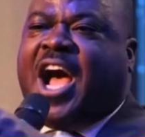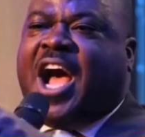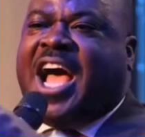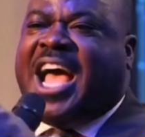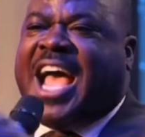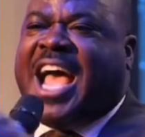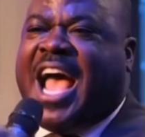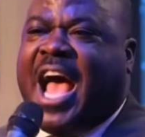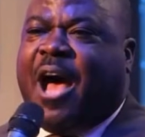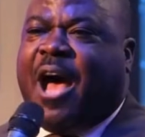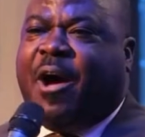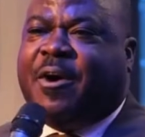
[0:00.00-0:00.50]
I
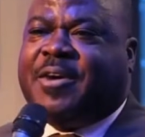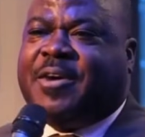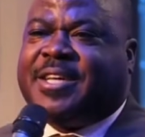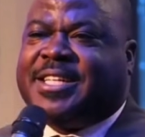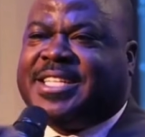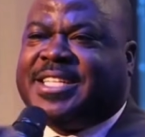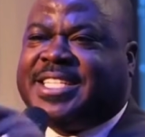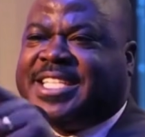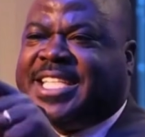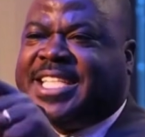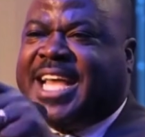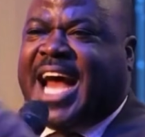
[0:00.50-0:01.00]
can give you
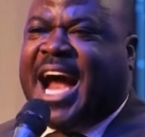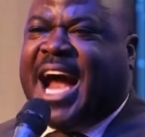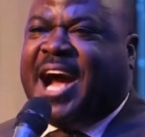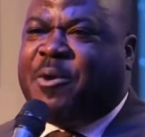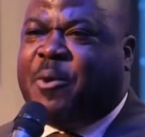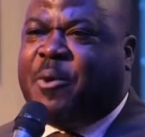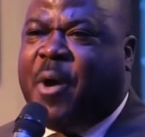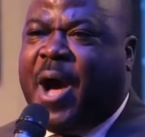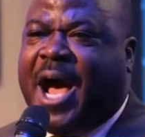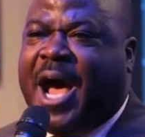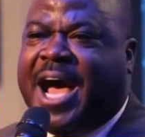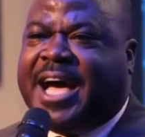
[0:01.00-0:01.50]
100,000
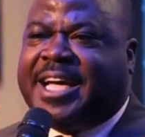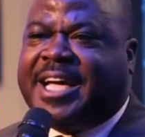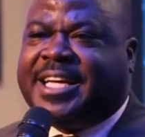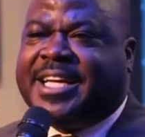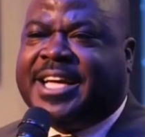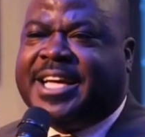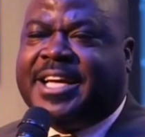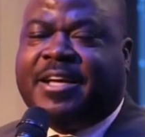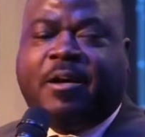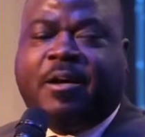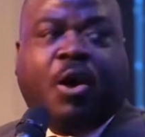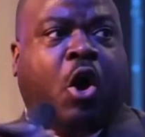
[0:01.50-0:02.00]
Ghana cedi
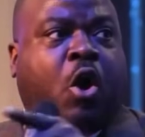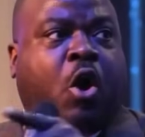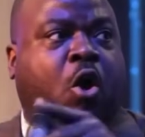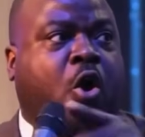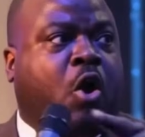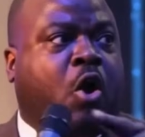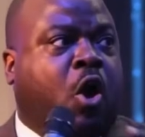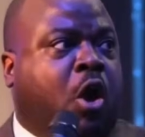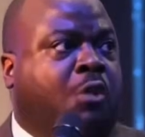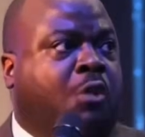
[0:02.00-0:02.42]
now.